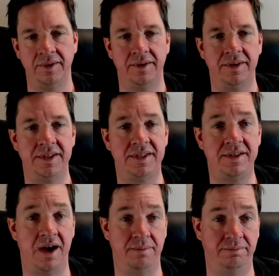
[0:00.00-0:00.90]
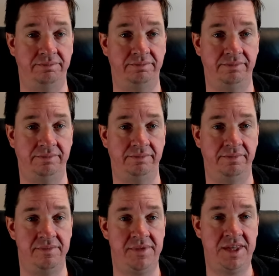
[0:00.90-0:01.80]
This is dumb.
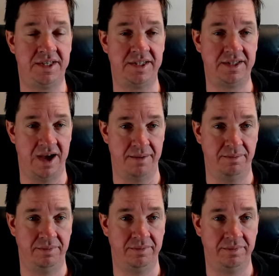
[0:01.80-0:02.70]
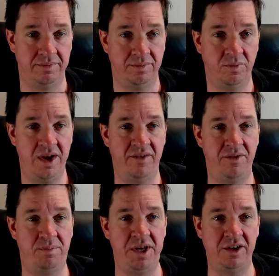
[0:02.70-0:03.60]
This is dumb. We have a
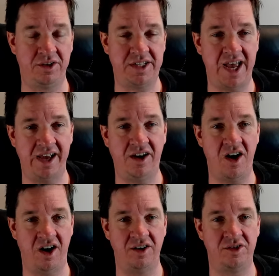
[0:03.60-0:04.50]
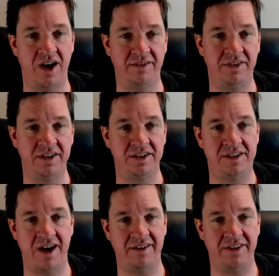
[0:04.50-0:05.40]
beetle tank car driving
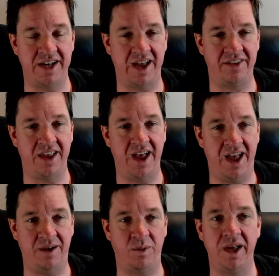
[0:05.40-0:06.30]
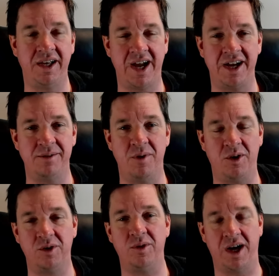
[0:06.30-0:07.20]
down the highway. Get your
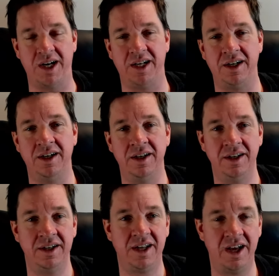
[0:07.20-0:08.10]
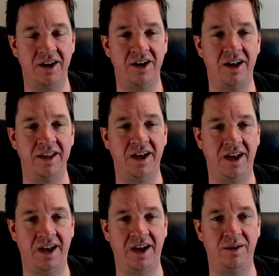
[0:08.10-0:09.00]
motor running. Get it on the
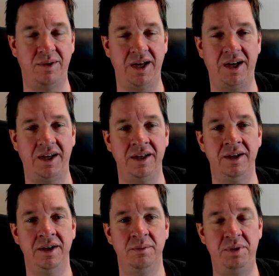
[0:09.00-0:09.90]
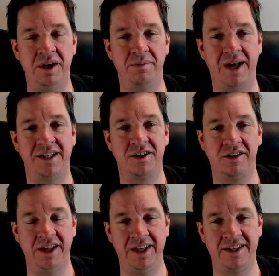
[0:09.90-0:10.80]
highway. Be a magical
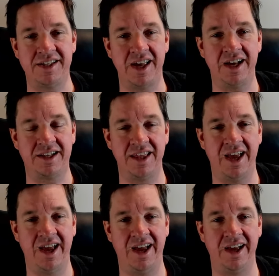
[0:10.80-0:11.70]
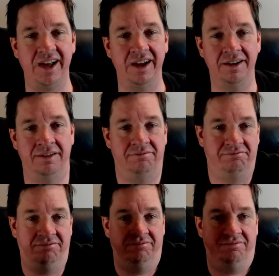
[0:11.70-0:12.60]
insect thing.
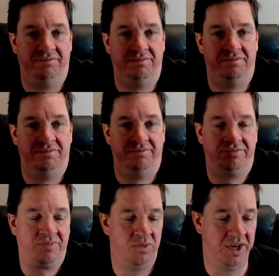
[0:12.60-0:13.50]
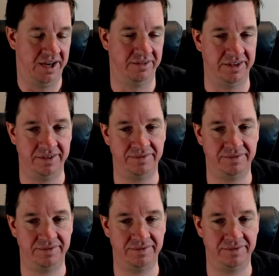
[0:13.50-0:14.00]
Whatever.